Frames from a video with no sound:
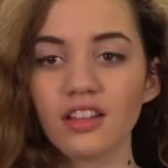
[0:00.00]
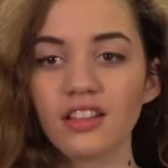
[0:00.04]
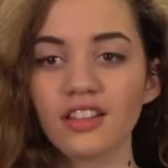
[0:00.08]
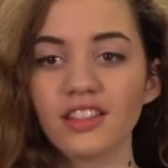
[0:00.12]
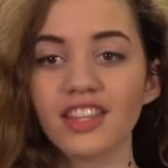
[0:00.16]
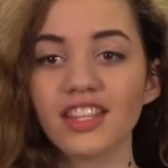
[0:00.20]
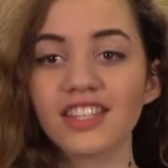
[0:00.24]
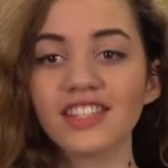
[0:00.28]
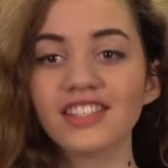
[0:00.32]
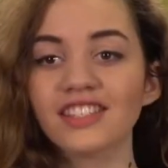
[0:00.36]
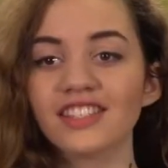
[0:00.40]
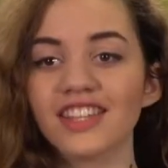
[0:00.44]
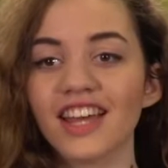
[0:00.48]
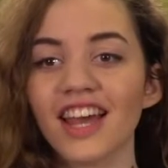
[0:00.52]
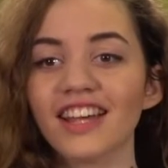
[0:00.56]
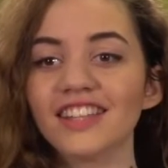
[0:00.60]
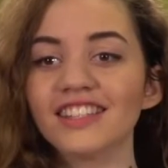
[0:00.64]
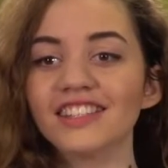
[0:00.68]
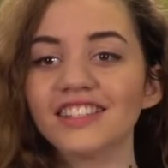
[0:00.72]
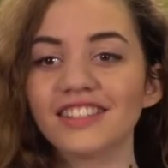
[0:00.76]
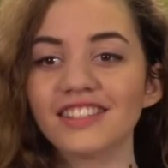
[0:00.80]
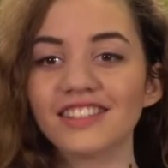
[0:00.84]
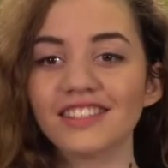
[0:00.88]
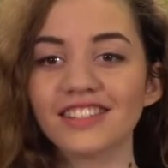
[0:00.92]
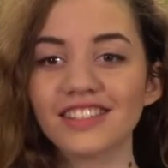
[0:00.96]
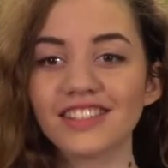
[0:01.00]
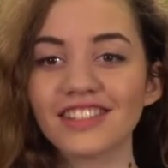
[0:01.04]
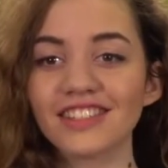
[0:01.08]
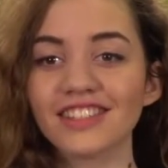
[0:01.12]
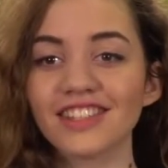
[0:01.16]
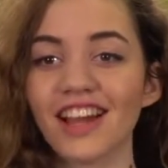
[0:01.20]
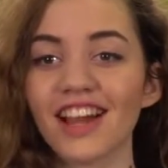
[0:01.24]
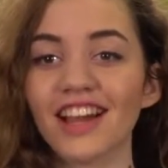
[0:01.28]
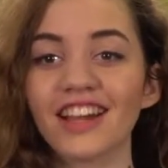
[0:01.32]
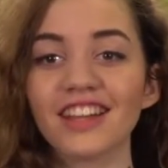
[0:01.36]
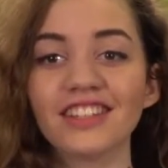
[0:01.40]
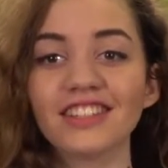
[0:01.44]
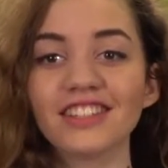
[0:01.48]
This test is
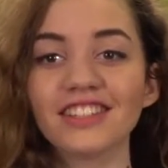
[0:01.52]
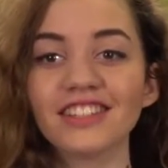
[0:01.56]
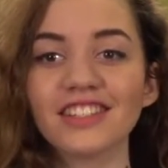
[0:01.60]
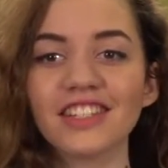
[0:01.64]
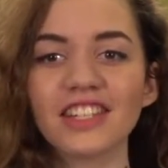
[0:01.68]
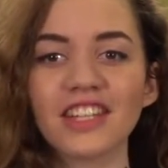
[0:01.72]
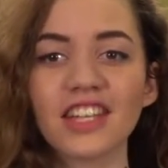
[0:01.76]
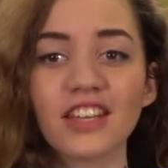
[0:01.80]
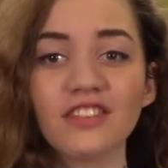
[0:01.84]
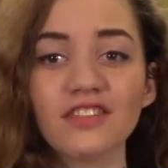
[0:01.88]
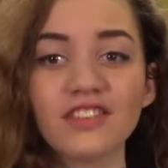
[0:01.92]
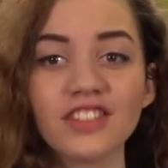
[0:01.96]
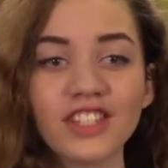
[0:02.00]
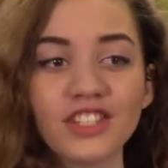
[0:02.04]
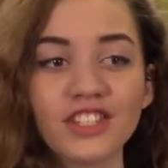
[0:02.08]
designed to give